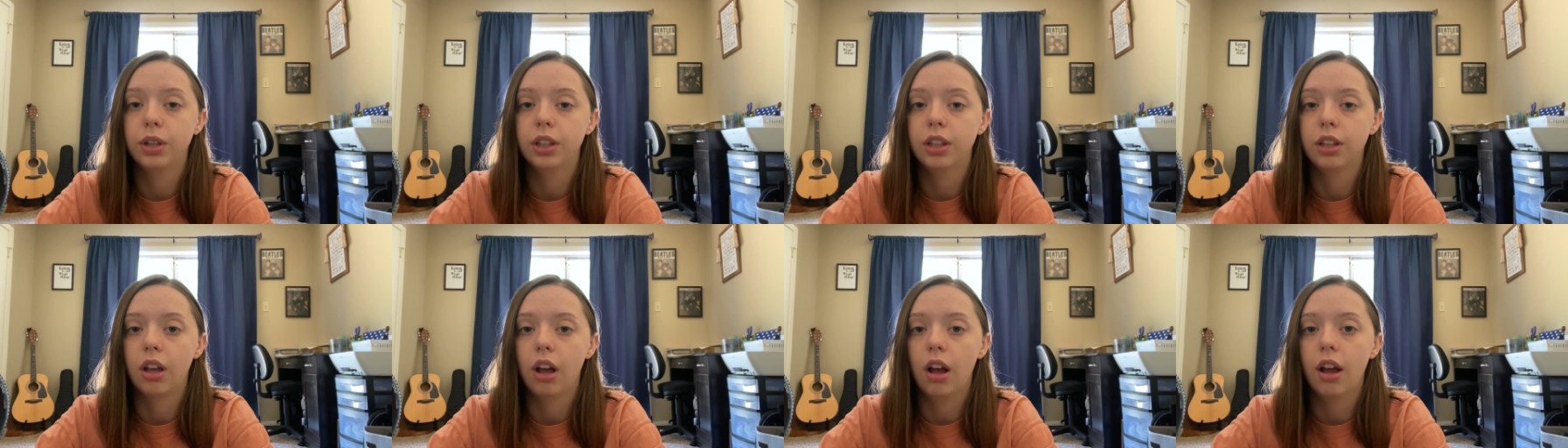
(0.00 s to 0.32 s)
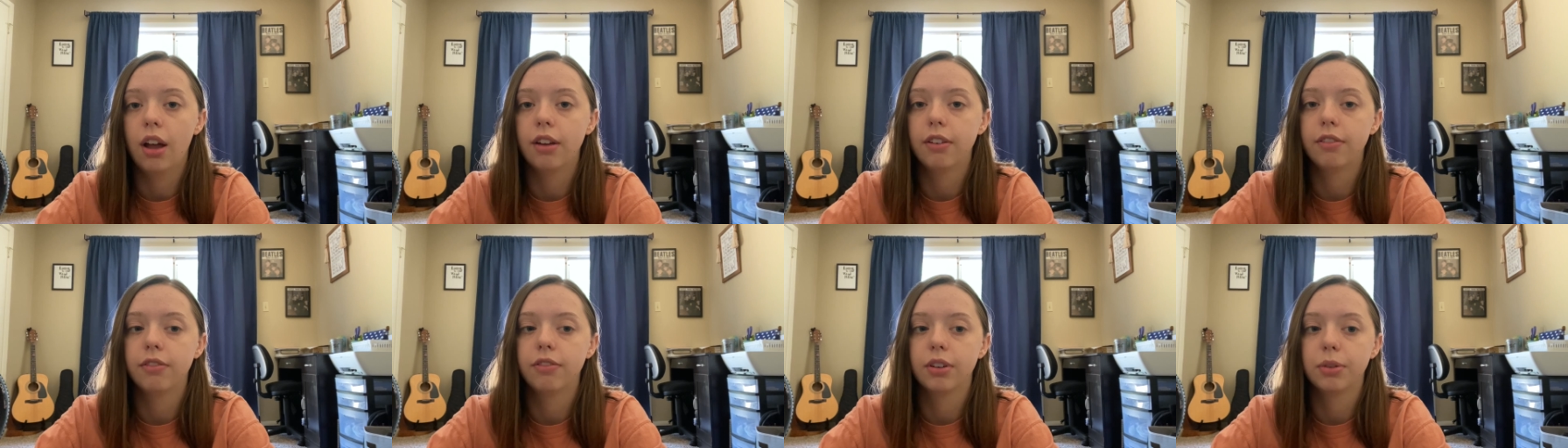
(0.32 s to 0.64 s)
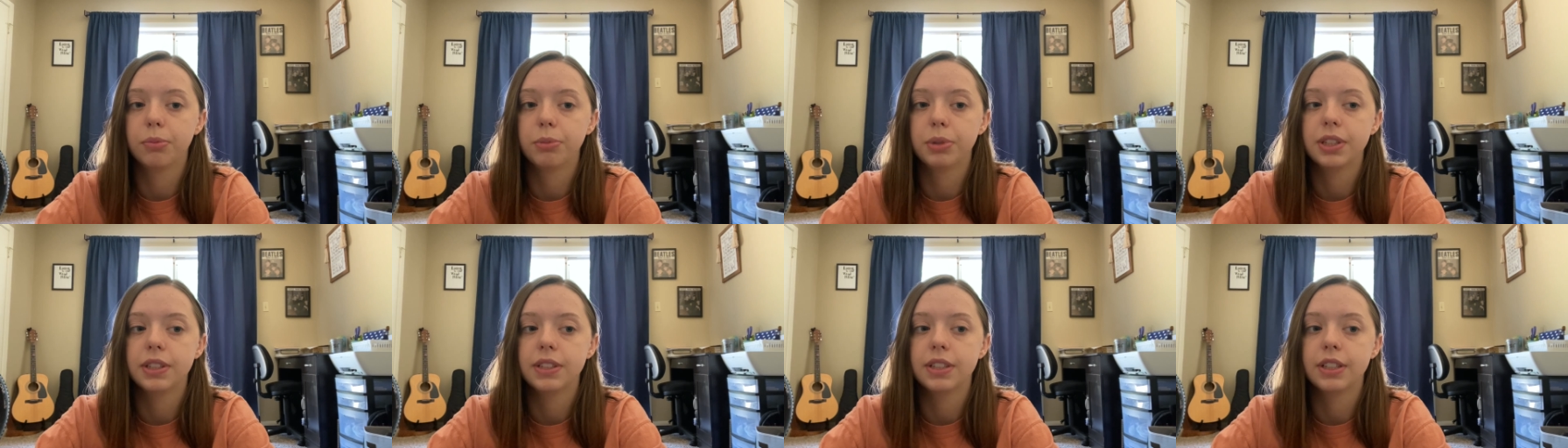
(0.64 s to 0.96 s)
lot
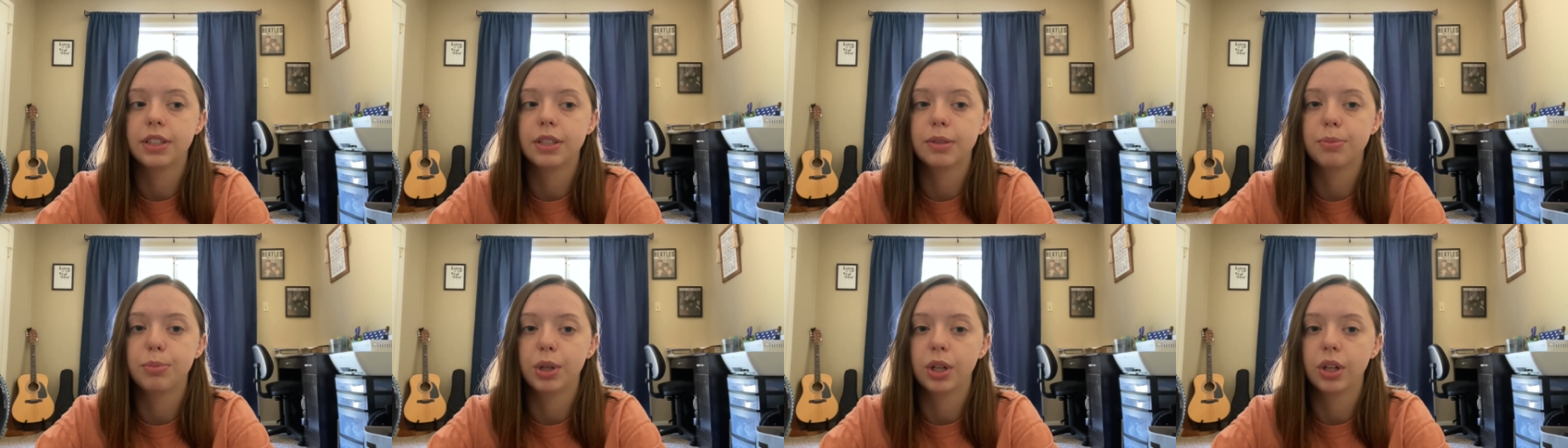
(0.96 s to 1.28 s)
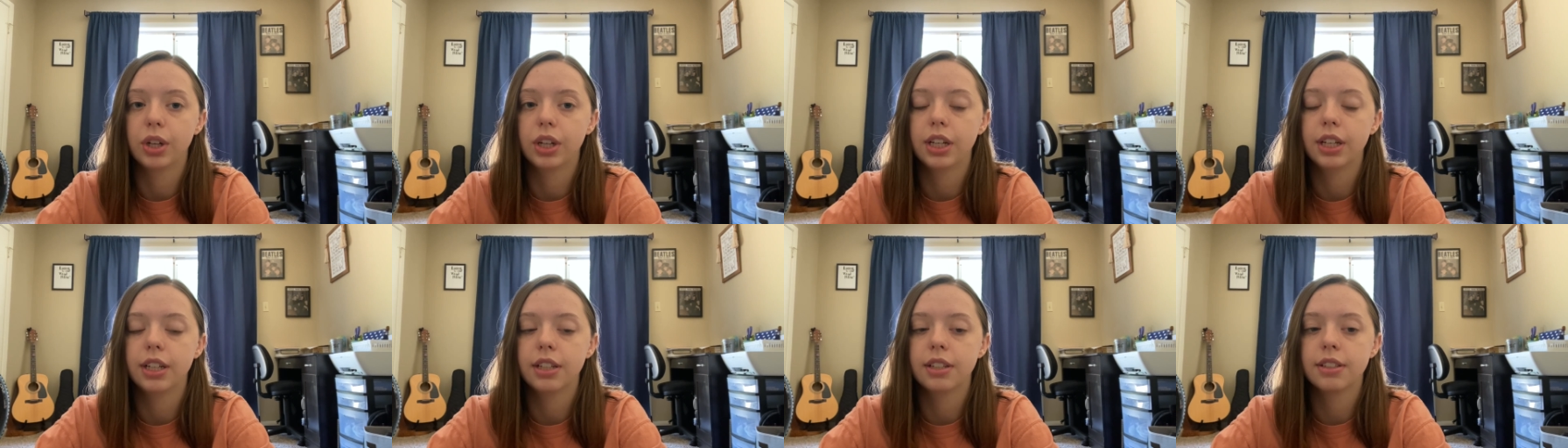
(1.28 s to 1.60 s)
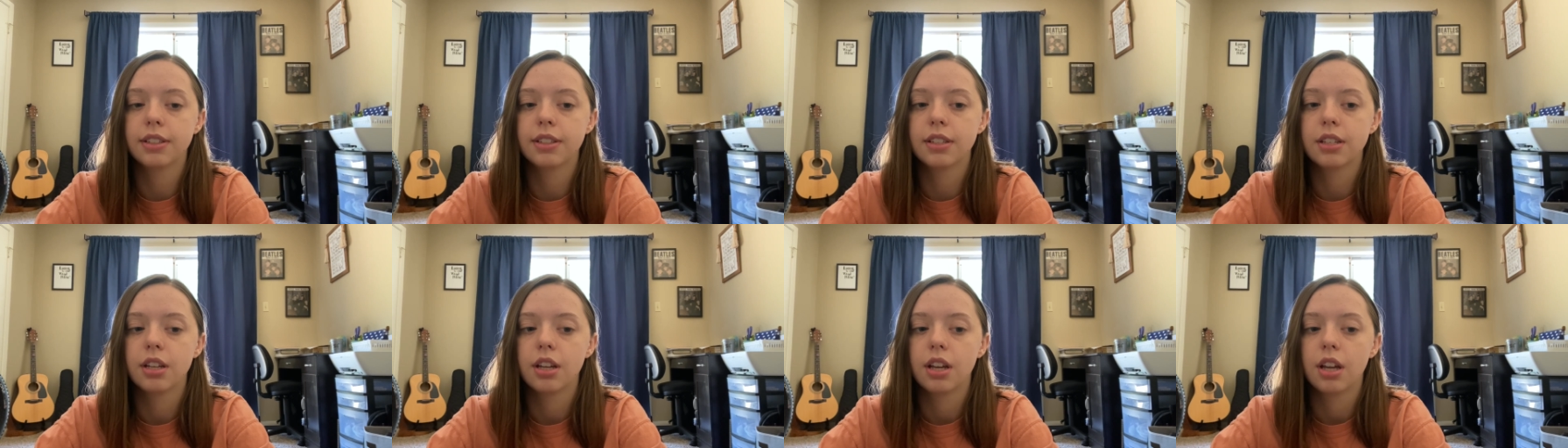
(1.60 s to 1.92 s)
from this
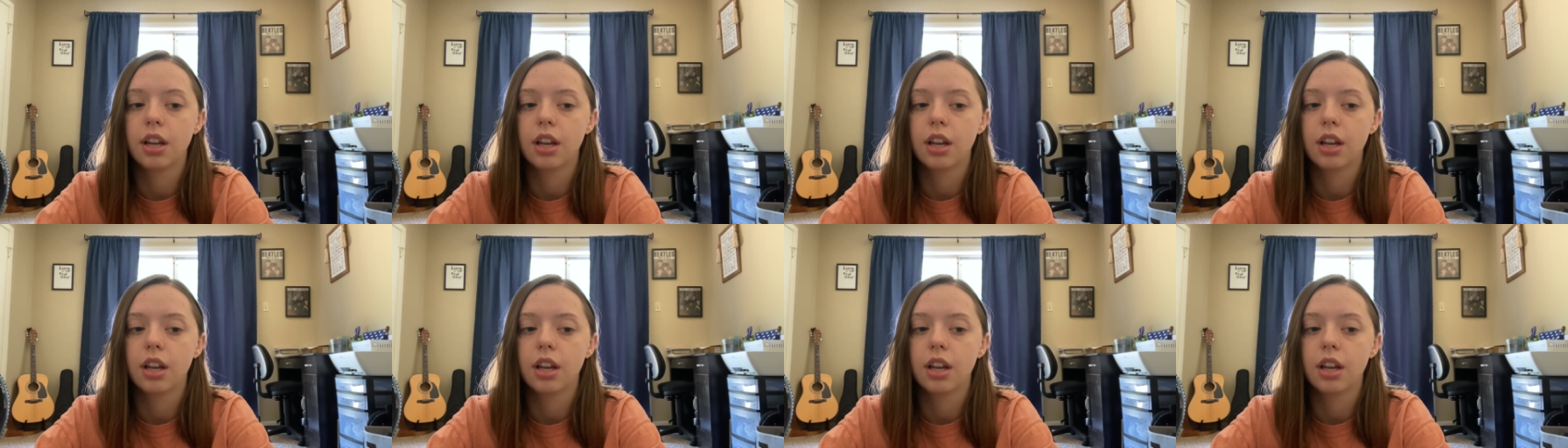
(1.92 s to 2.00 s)
experience.